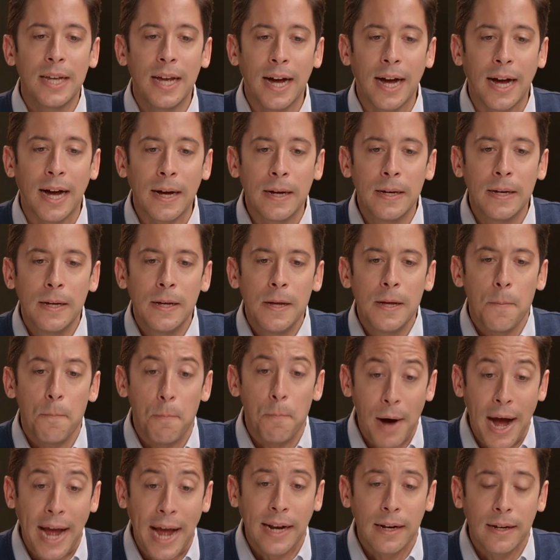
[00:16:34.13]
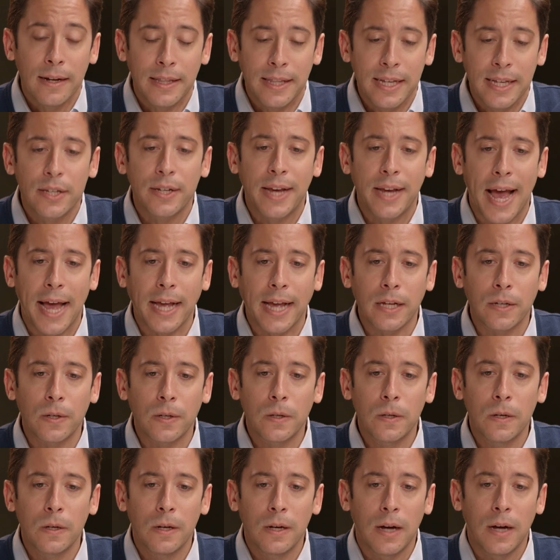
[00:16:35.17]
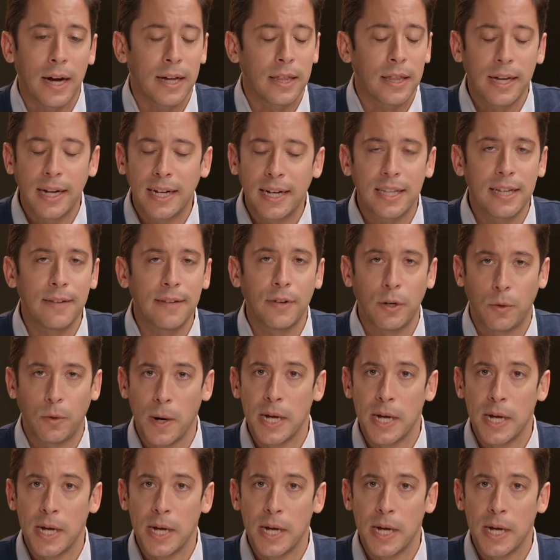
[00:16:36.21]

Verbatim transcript: Uh, but in this case, I think it's even